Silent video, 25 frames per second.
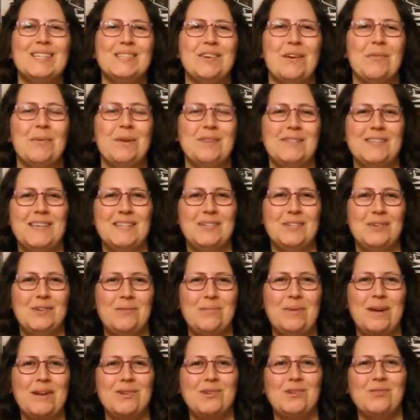I won't say
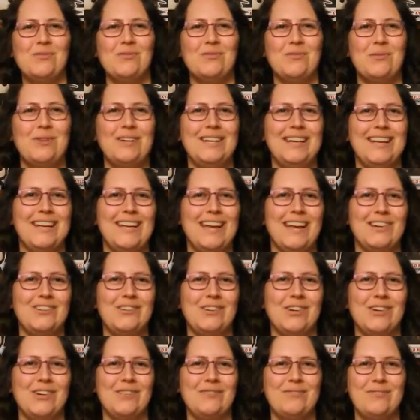too much to ruin it in case
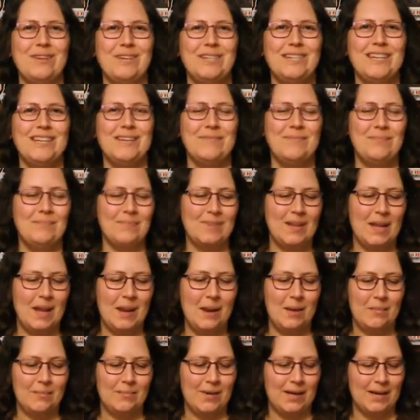you're going to read it,
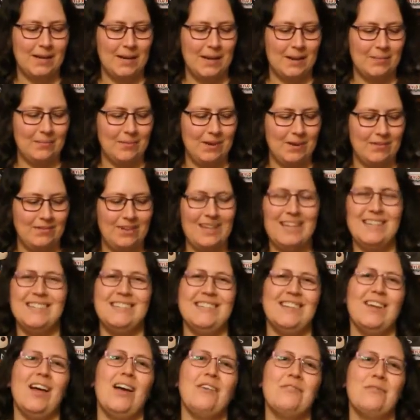but a really
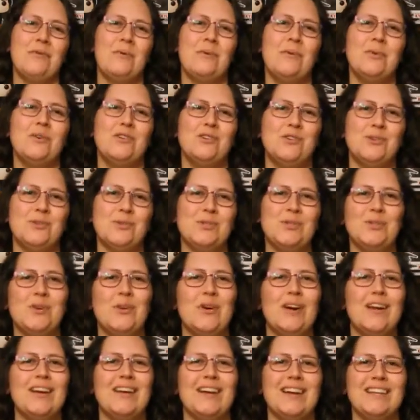delightful short
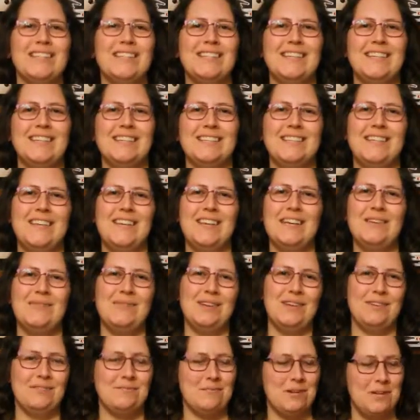story, a nice easy
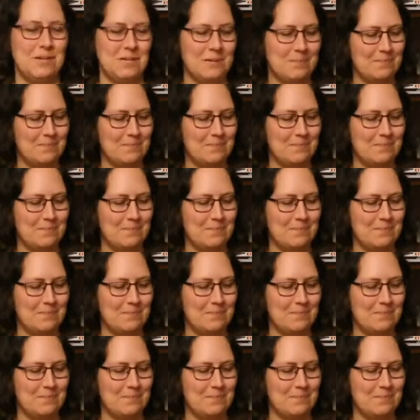evening read.